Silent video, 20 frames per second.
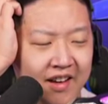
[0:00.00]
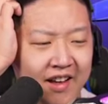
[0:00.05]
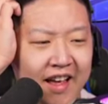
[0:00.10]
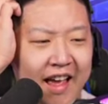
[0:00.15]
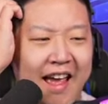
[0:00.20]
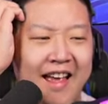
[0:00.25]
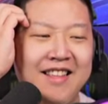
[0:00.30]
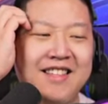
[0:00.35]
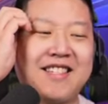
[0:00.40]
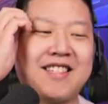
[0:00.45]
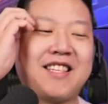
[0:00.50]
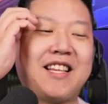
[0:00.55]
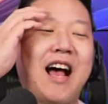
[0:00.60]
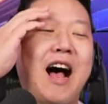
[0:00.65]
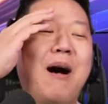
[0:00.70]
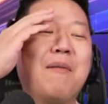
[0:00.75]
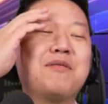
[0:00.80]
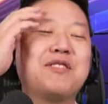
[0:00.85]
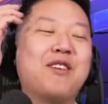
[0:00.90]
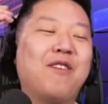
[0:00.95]
And
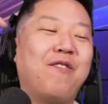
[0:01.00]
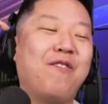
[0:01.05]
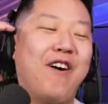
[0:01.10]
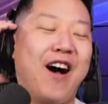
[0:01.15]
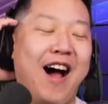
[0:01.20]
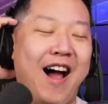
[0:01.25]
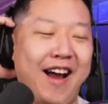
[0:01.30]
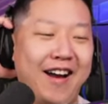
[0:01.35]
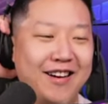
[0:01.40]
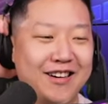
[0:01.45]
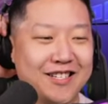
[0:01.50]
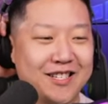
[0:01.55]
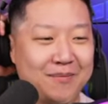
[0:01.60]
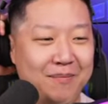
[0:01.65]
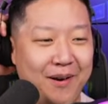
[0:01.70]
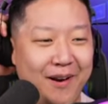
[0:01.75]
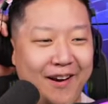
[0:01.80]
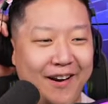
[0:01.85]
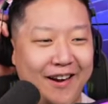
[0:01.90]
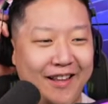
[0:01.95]
stops the Fire
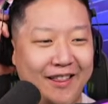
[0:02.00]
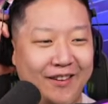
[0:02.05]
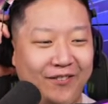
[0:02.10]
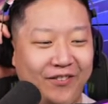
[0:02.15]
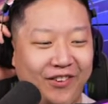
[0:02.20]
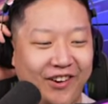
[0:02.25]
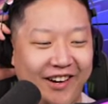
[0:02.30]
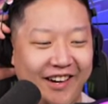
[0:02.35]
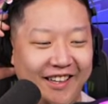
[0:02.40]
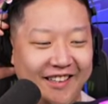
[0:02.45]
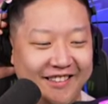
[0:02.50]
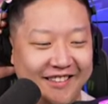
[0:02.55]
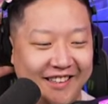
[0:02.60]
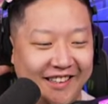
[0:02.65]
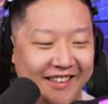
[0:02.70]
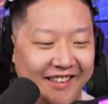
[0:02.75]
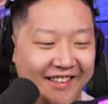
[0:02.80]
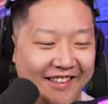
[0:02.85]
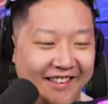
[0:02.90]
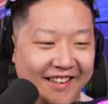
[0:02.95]
Spirit at the bridge.
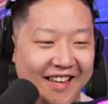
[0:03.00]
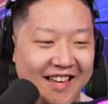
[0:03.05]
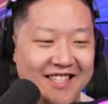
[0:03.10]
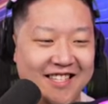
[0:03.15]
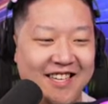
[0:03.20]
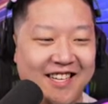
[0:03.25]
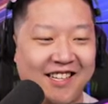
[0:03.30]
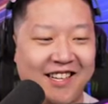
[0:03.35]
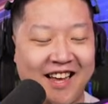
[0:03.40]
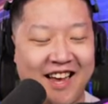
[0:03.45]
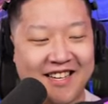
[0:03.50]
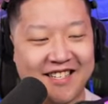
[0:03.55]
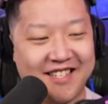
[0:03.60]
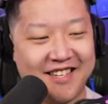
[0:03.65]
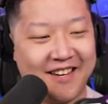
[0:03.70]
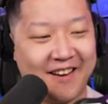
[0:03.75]
Oh, that's classic.